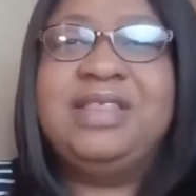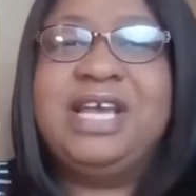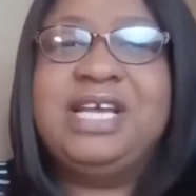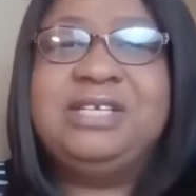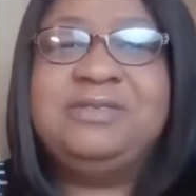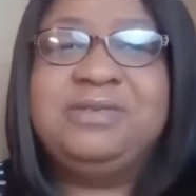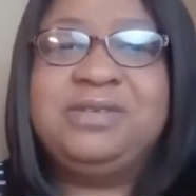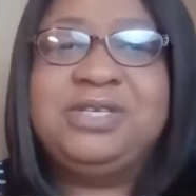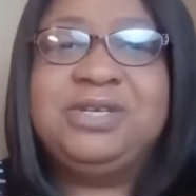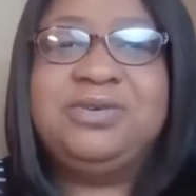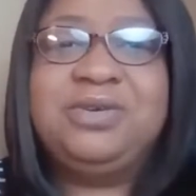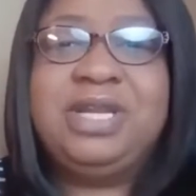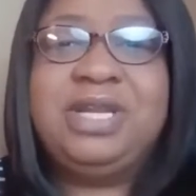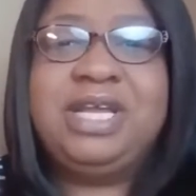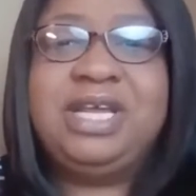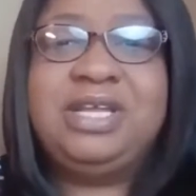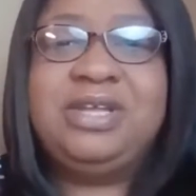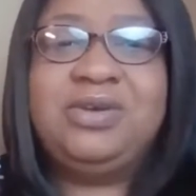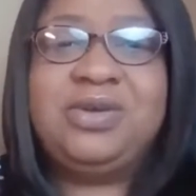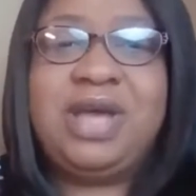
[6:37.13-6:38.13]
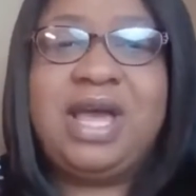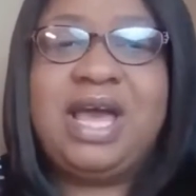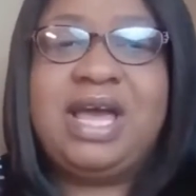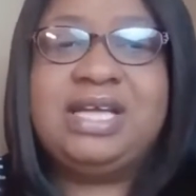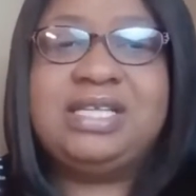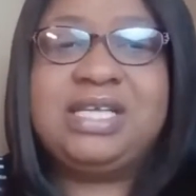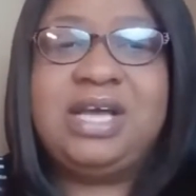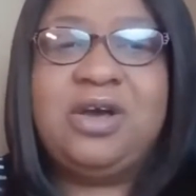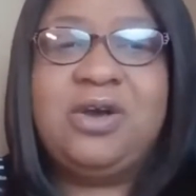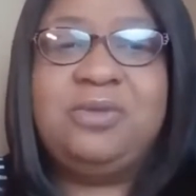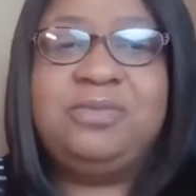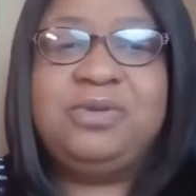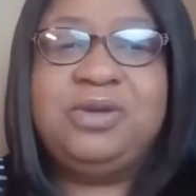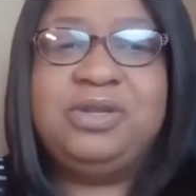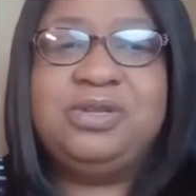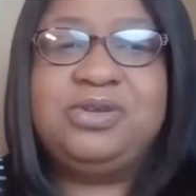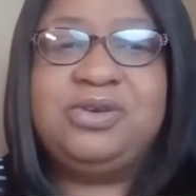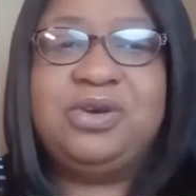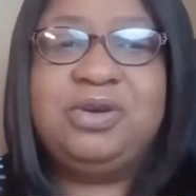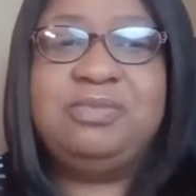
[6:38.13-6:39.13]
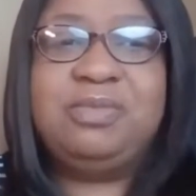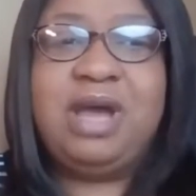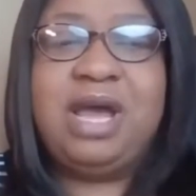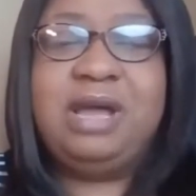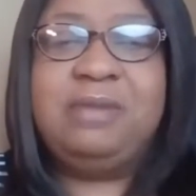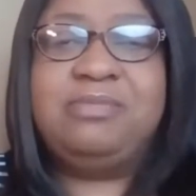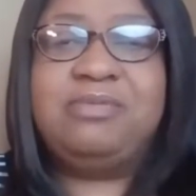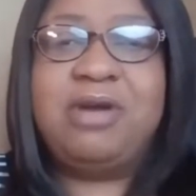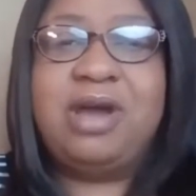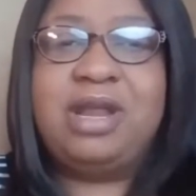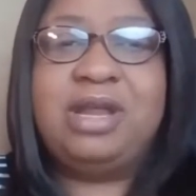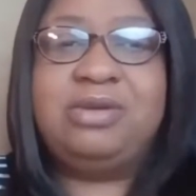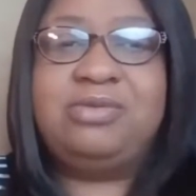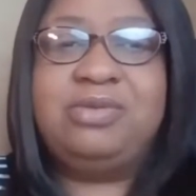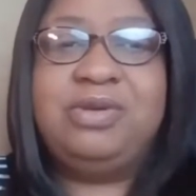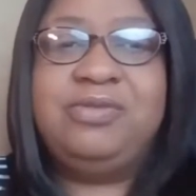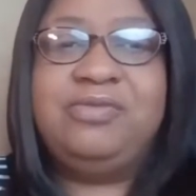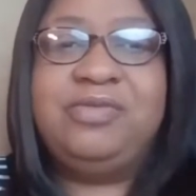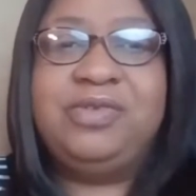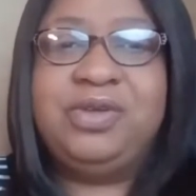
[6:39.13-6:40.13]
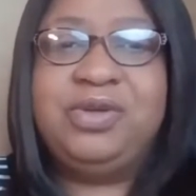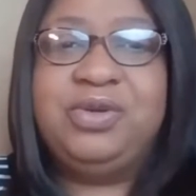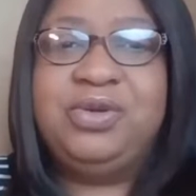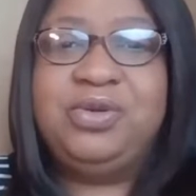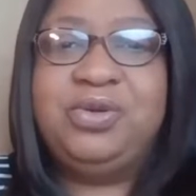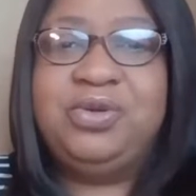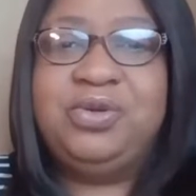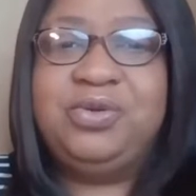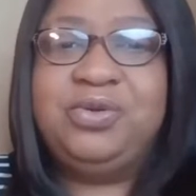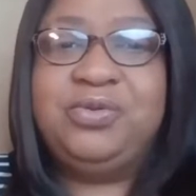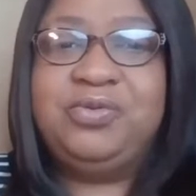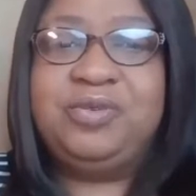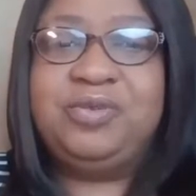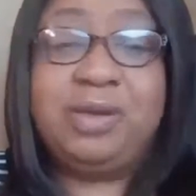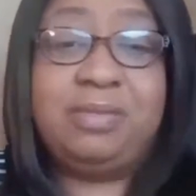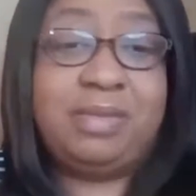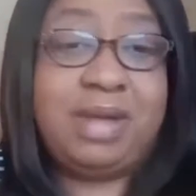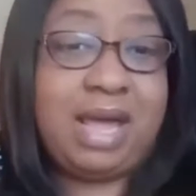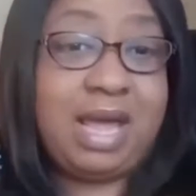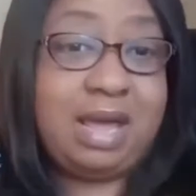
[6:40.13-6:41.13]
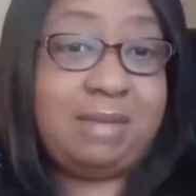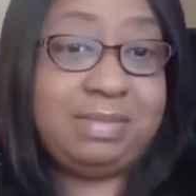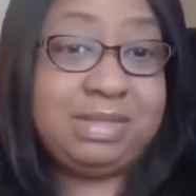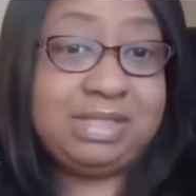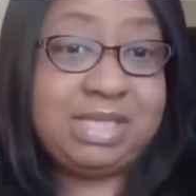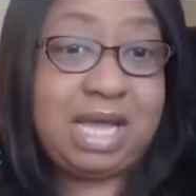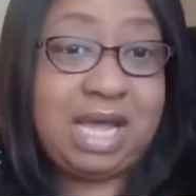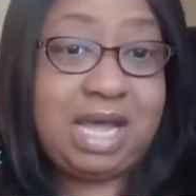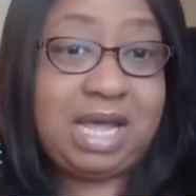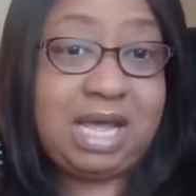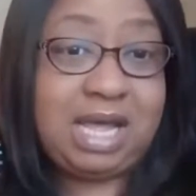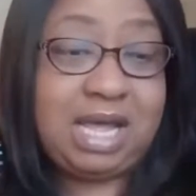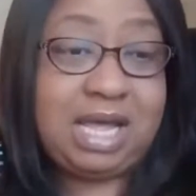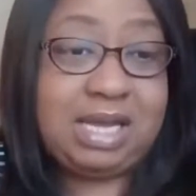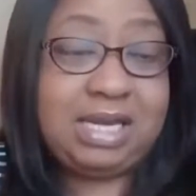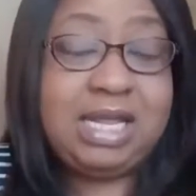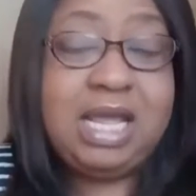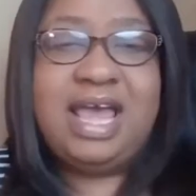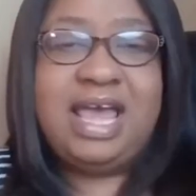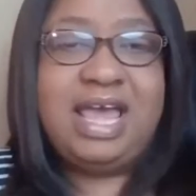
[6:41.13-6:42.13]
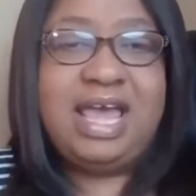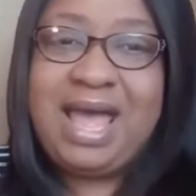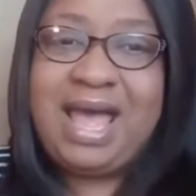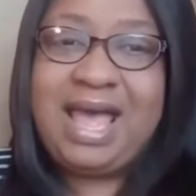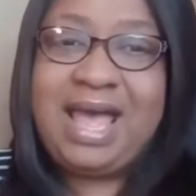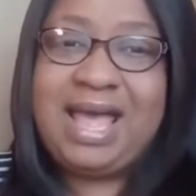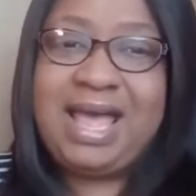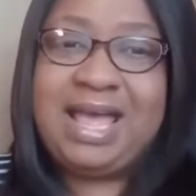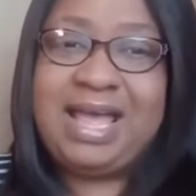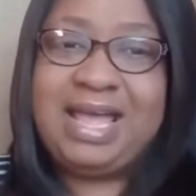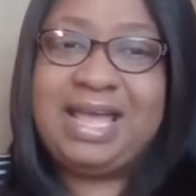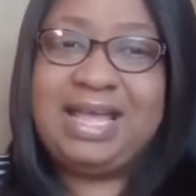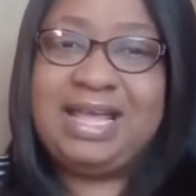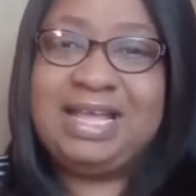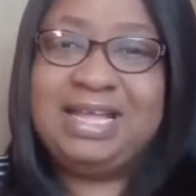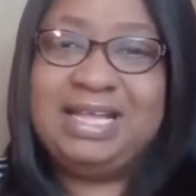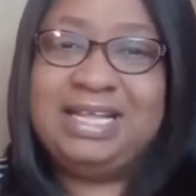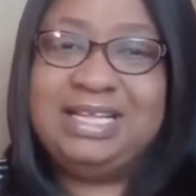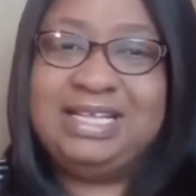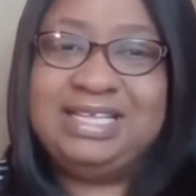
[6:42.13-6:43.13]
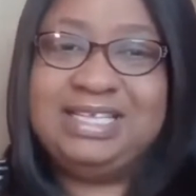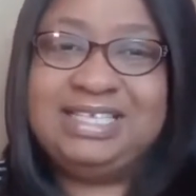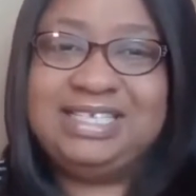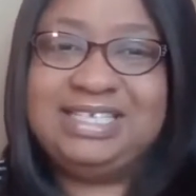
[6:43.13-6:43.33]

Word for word: Thanks for tuning in, you guys. I hope you enjoyed my product review from Amazon. Bye.